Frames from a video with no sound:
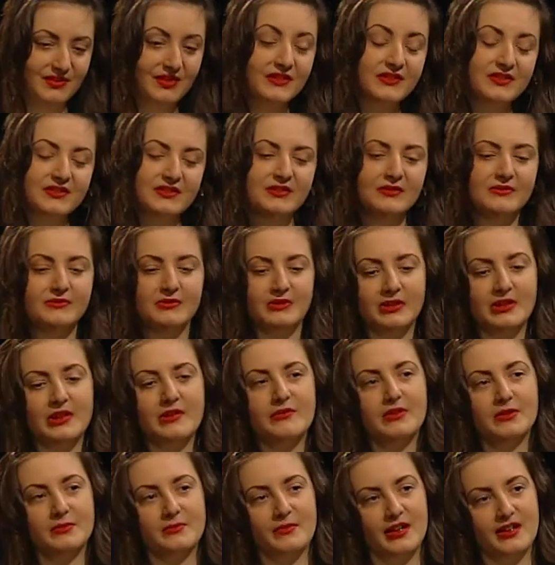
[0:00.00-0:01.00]
still
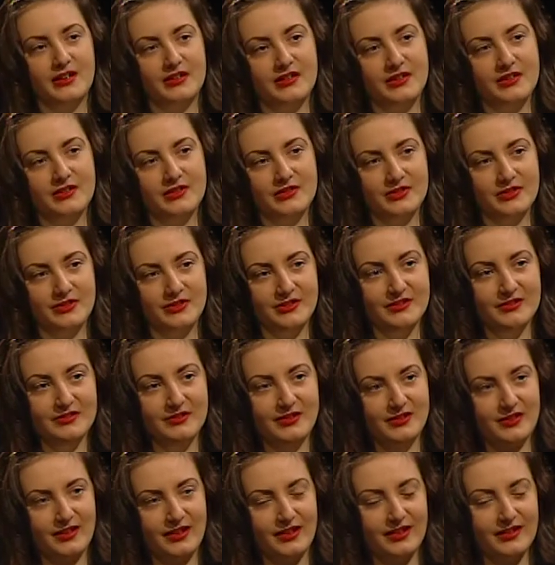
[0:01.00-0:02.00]
working with my teacher.
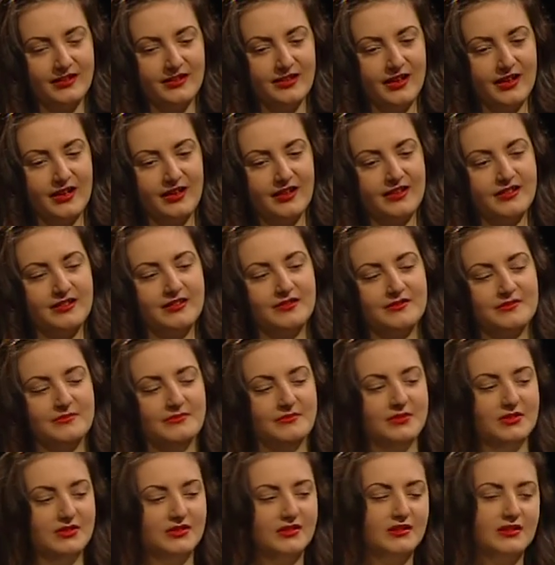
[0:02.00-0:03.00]
I, I
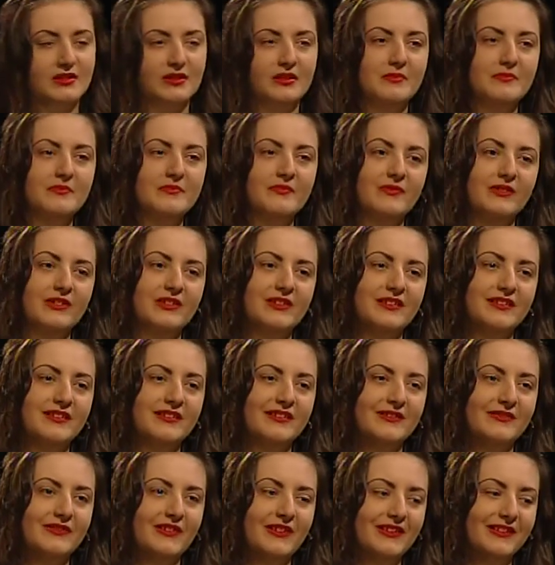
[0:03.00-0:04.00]
see him once
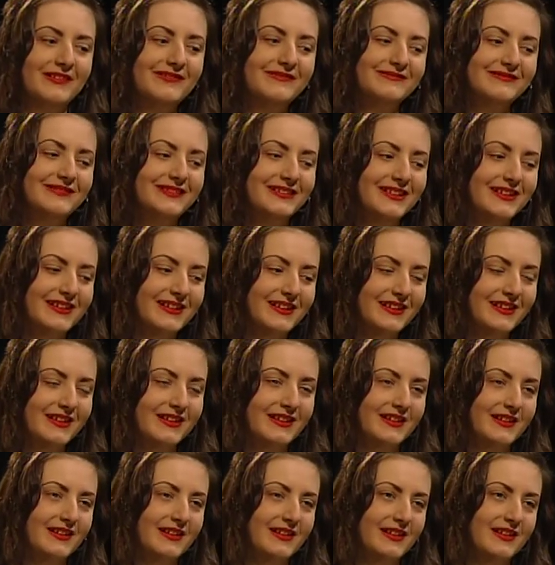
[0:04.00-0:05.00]
in a while.
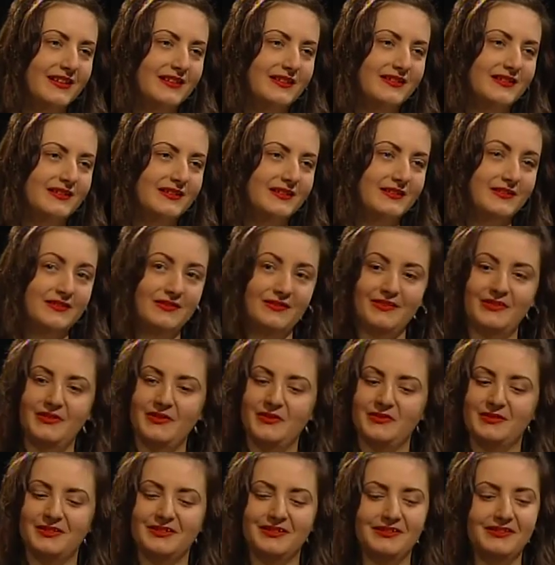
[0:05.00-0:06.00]
Oh, cool. And uh,
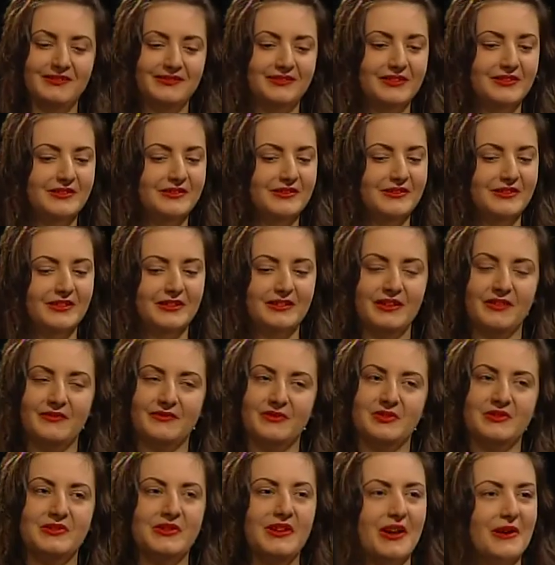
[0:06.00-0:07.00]
no, the, the learning
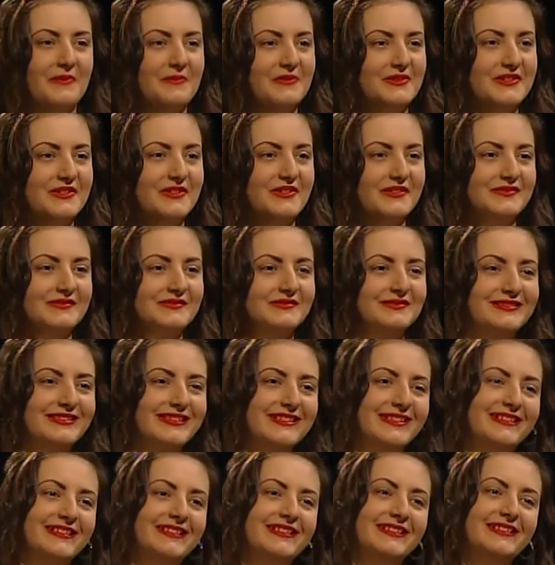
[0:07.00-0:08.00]
never stops. So.
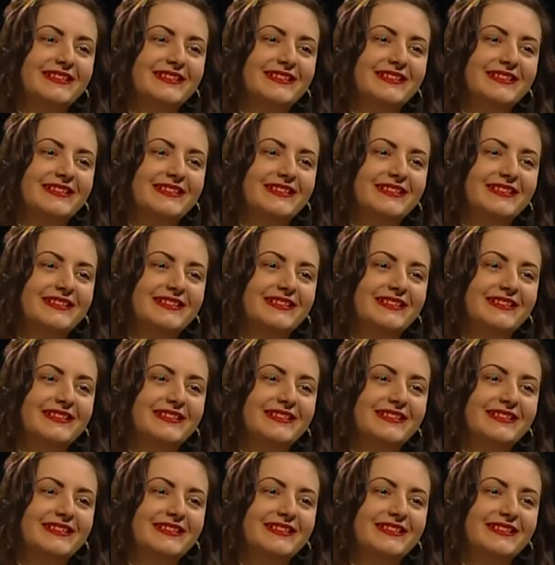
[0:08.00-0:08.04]
Yeah.